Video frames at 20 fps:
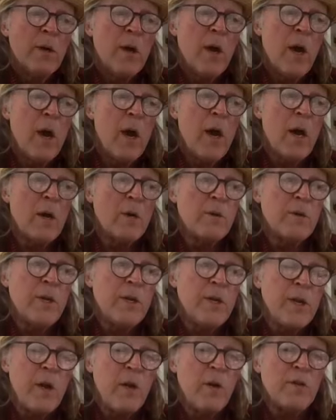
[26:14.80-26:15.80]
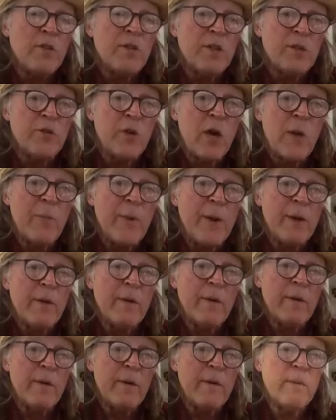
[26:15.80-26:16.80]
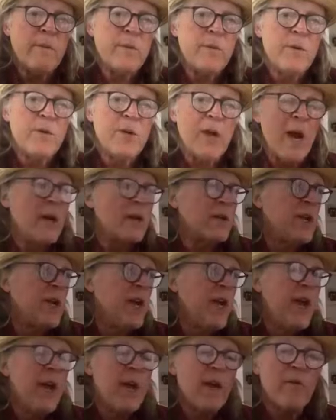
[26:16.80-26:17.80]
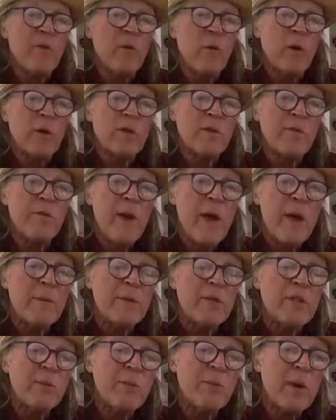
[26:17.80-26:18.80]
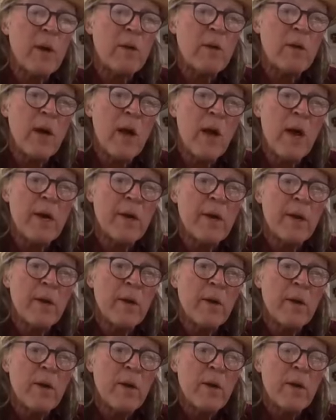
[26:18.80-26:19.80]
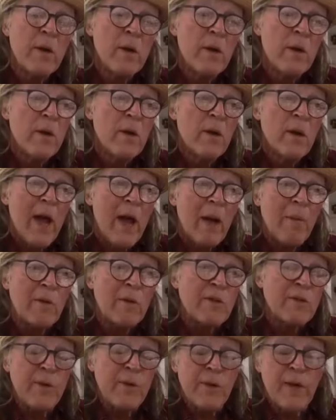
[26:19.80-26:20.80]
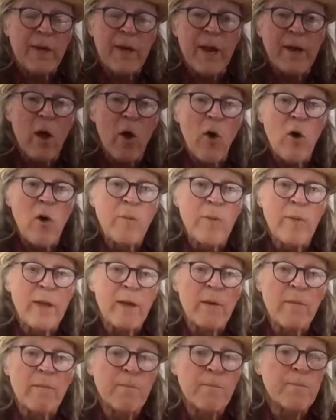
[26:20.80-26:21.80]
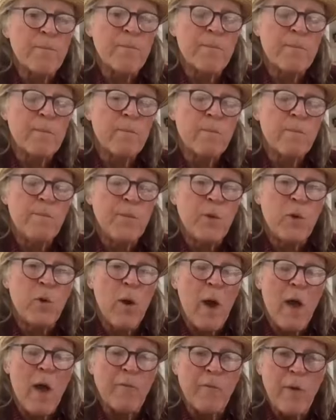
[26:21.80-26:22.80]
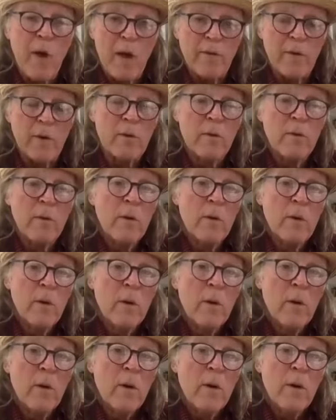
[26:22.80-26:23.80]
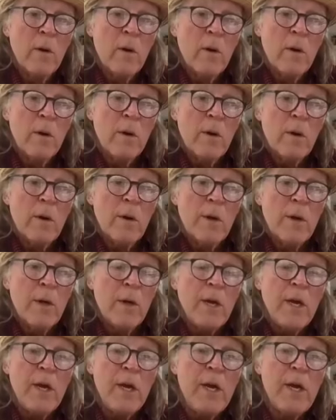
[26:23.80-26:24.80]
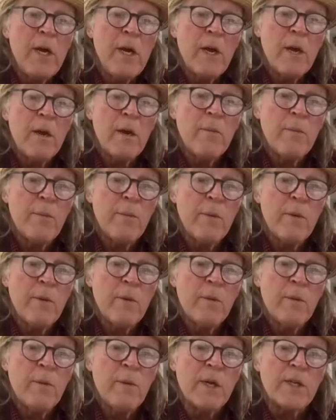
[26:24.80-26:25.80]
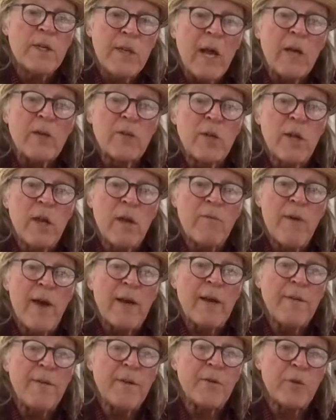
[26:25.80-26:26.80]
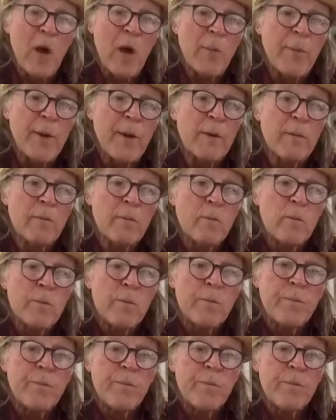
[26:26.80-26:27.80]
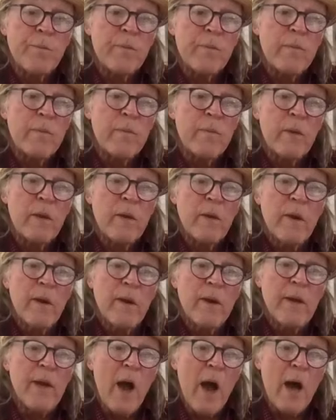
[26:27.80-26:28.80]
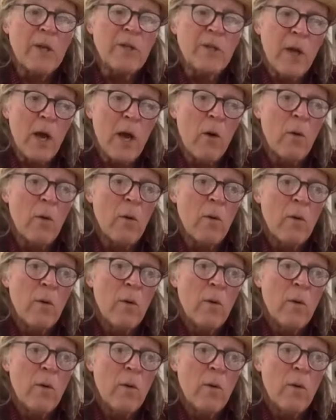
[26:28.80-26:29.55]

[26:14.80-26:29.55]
uh, to use the trumpet. And John King, of course, famous spirit guide. I almost feel like I know him like a grandfather. He essentially invented the trumpet. He also